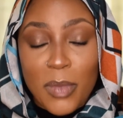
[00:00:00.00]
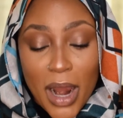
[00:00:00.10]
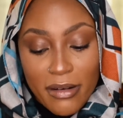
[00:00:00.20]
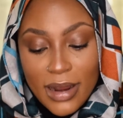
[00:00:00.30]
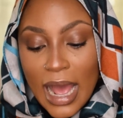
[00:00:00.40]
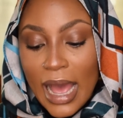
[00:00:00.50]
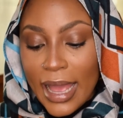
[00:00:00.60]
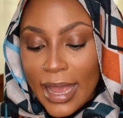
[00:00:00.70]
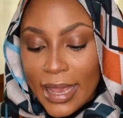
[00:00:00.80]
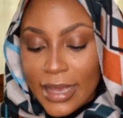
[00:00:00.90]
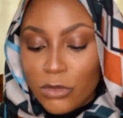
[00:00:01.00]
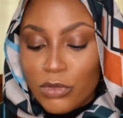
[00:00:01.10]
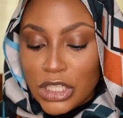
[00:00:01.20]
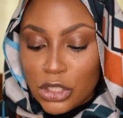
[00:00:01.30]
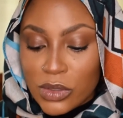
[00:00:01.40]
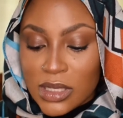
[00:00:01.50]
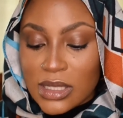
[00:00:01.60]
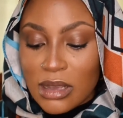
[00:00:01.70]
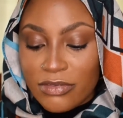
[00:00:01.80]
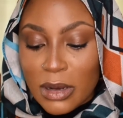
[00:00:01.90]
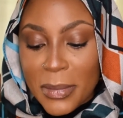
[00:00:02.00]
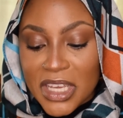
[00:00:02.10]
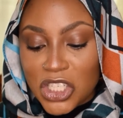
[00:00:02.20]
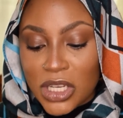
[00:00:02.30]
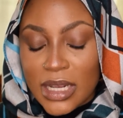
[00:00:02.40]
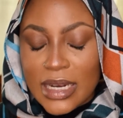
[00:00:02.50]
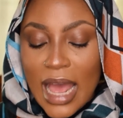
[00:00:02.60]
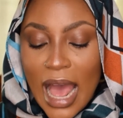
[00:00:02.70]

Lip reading: barrier and reduces inflammation in